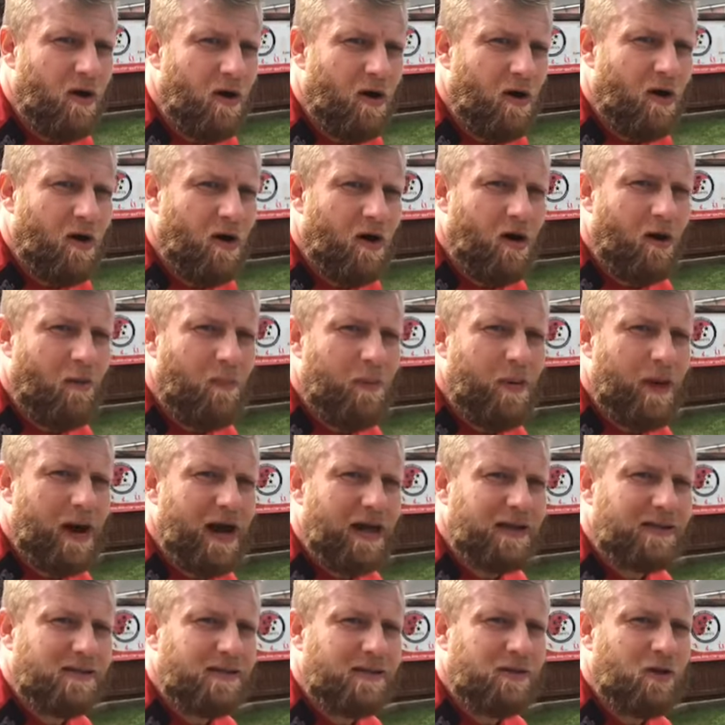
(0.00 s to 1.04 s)
Oh,
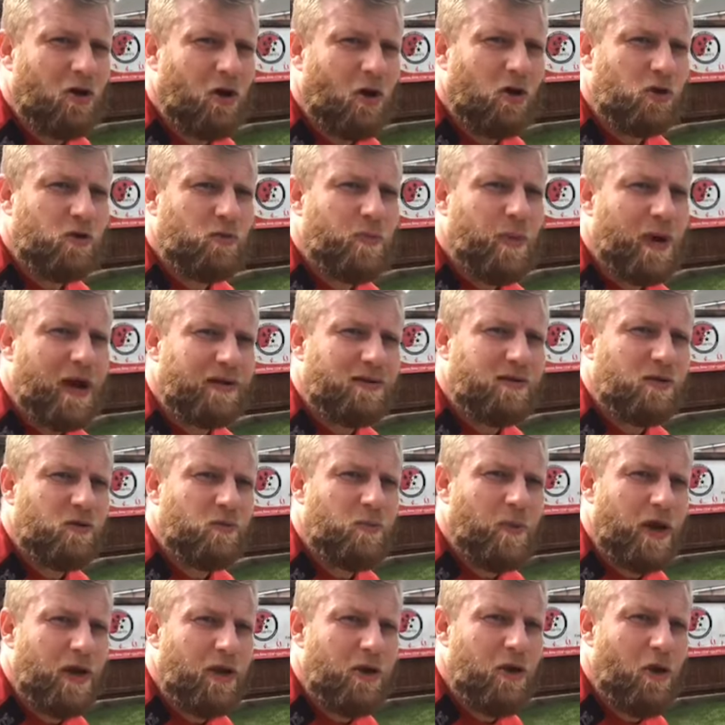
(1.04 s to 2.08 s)
Baz, Coach Baz has
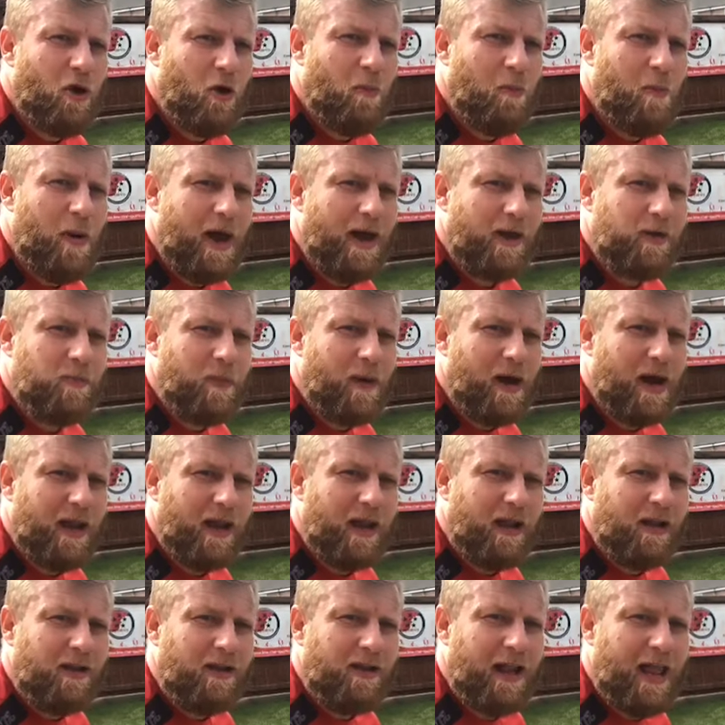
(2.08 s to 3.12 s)
been nutmegged by
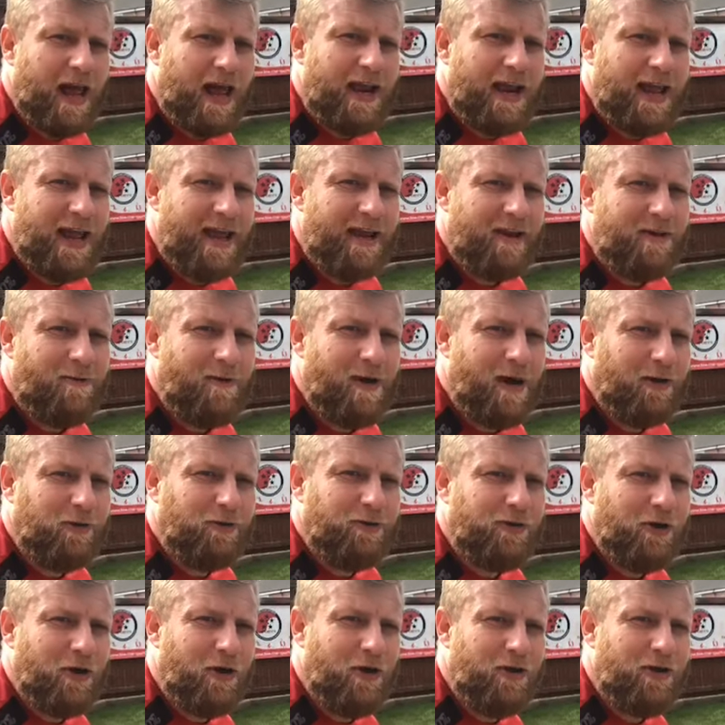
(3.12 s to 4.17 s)
Lenny. Well
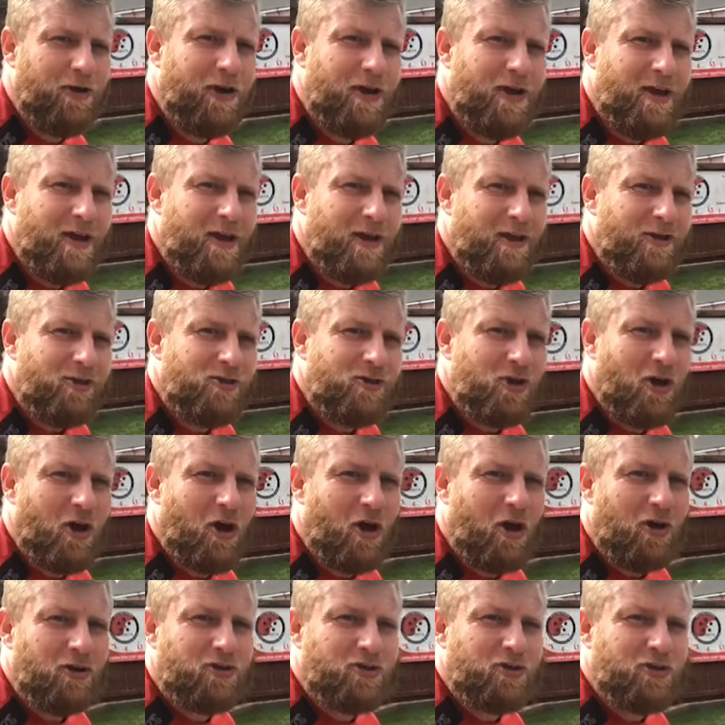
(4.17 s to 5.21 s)
done.
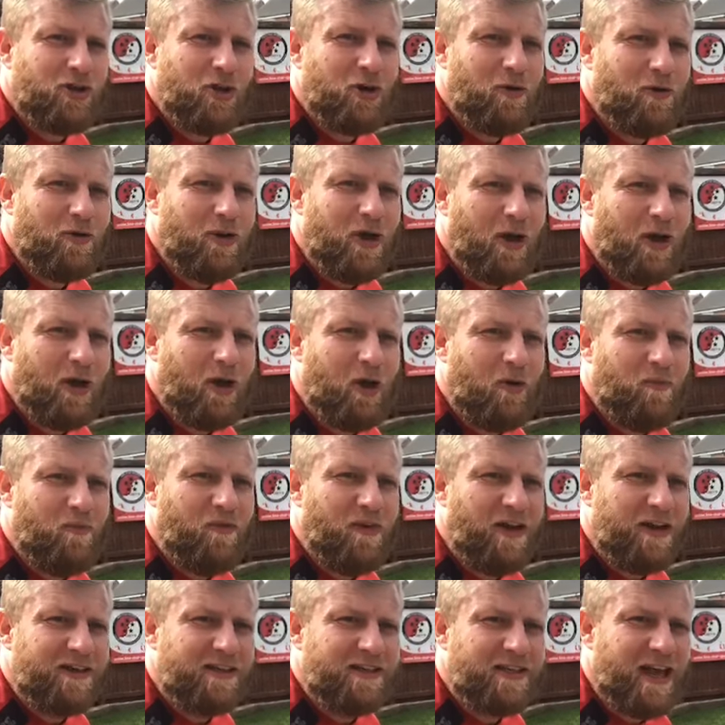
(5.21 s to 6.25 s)
George, 2-0 up.
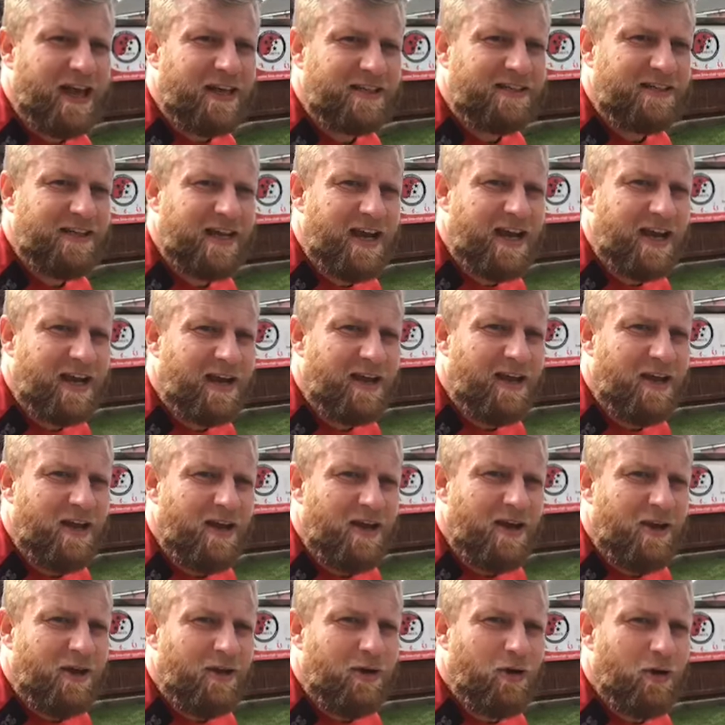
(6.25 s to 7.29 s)
Fantastic.
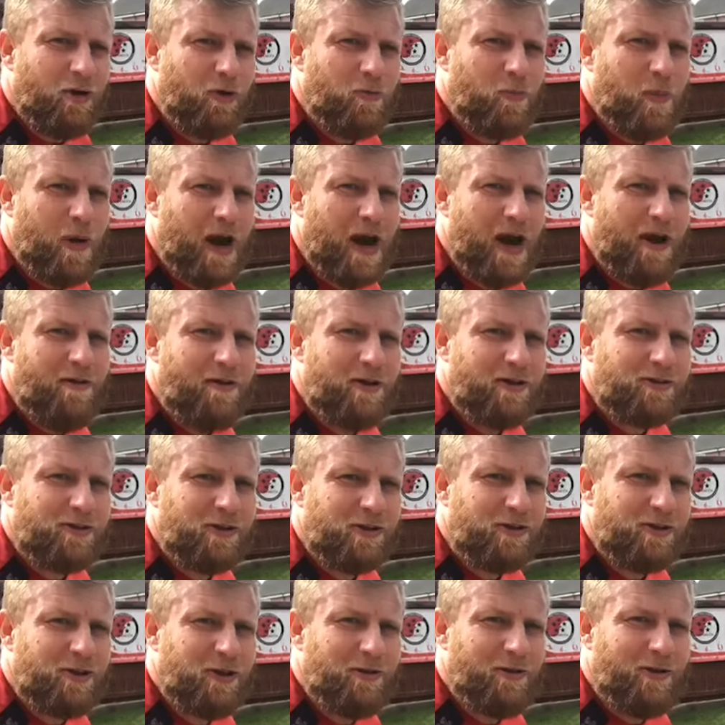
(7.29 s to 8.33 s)
Good Pirates
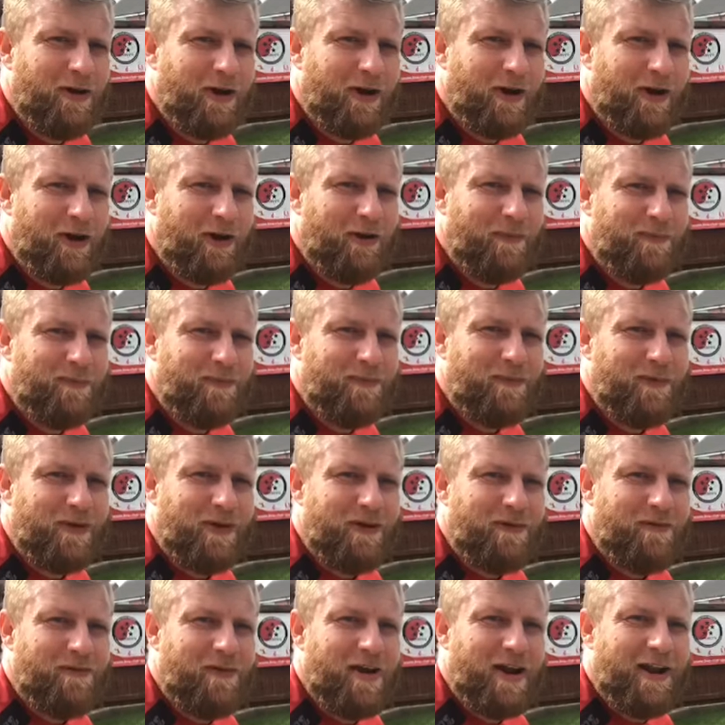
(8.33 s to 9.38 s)
are 2-0
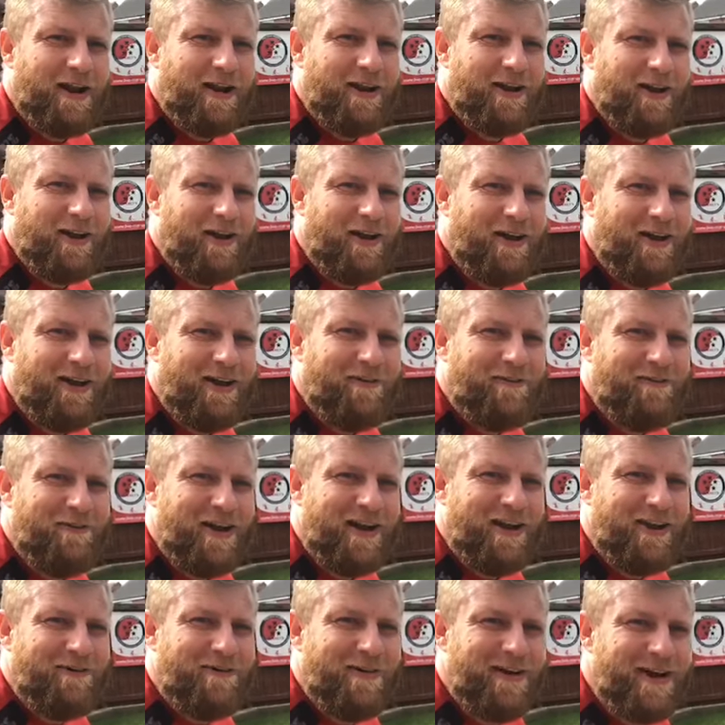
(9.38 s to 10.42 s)
up. Freddie and Lottie,
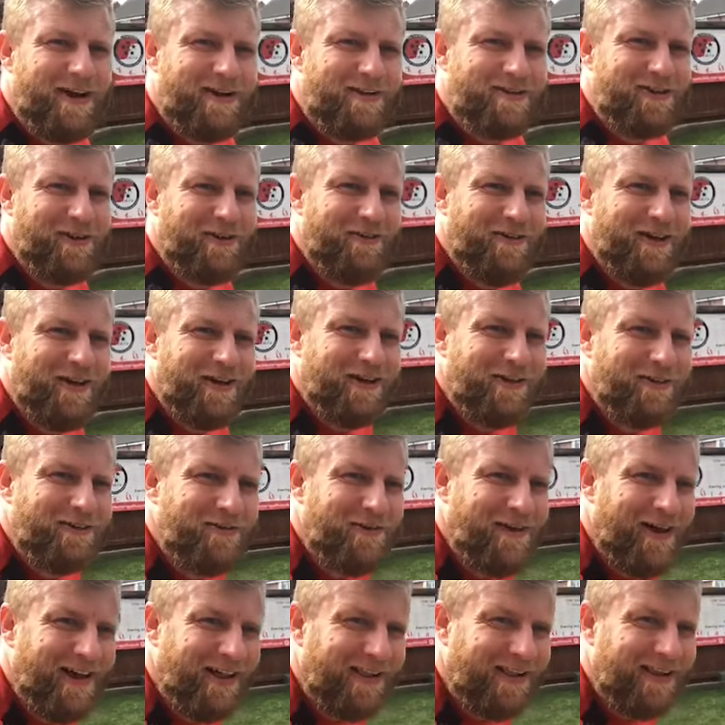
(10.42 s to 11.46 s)
Freddie winning 2-0 as
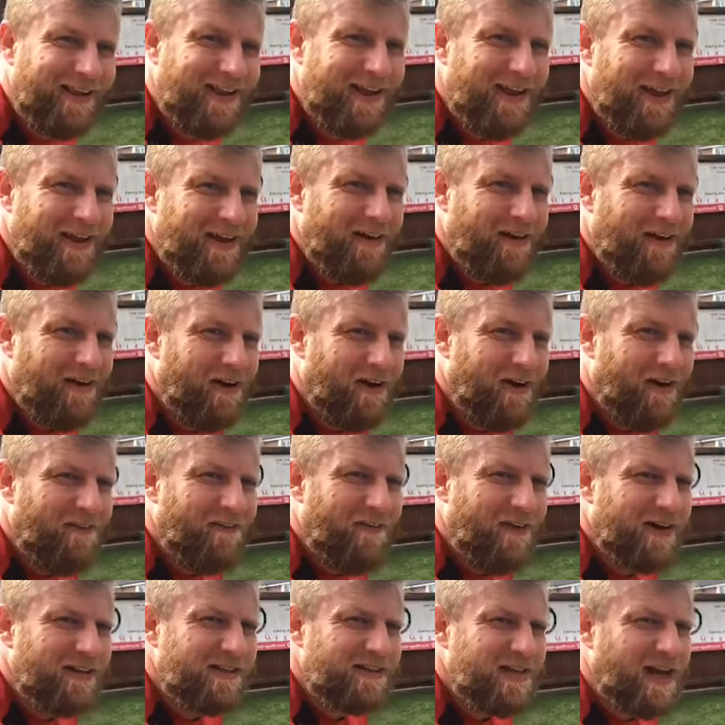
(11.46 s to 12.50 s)
well. Oh,
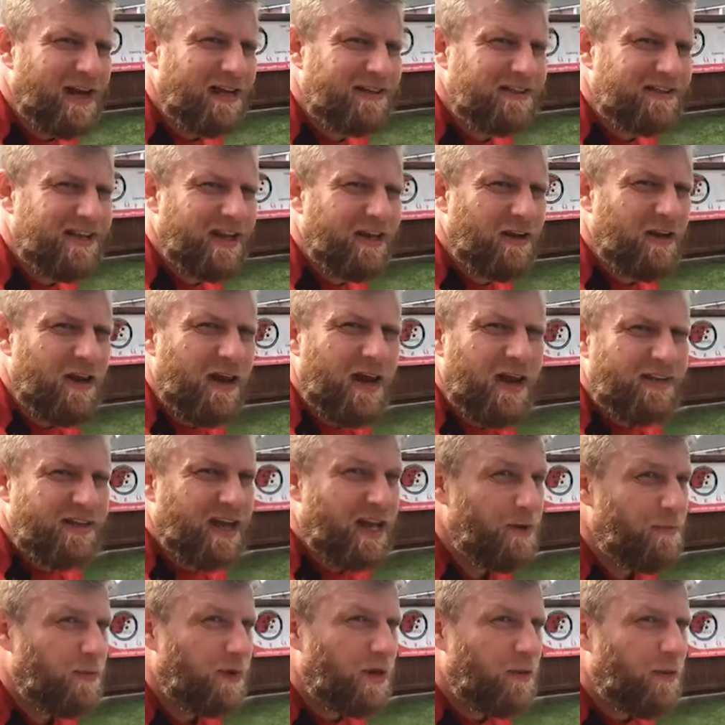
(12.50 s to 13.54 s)
fantastic. Is
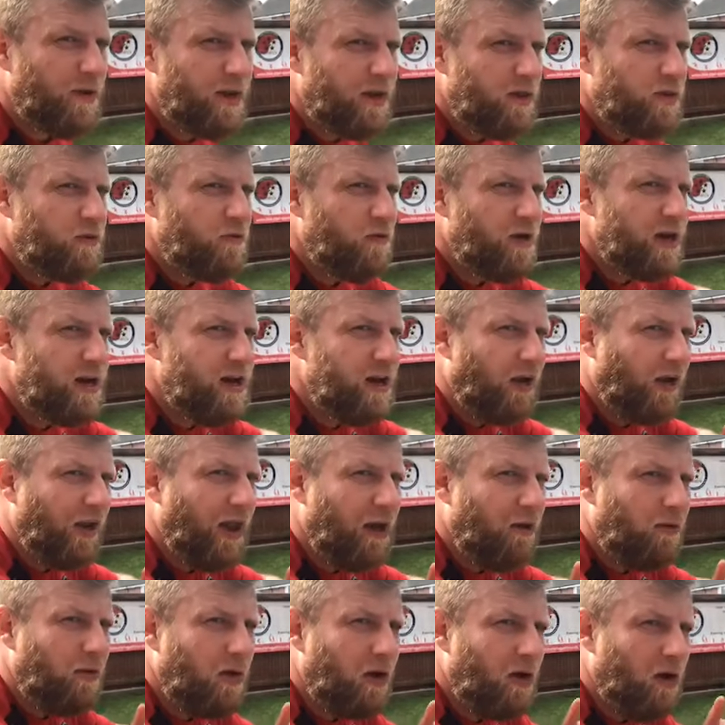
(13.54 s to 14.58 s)
anybody winning 3-0
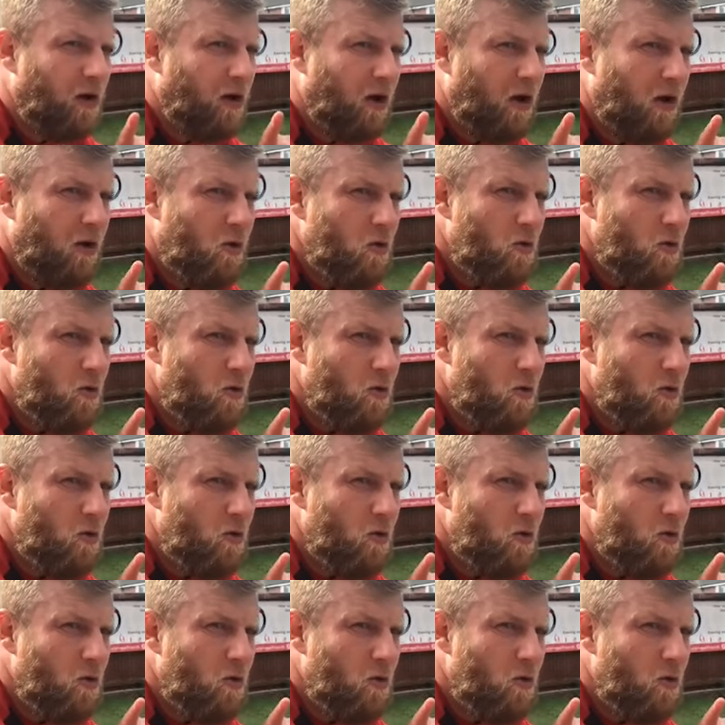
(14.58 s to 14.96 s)
now, though?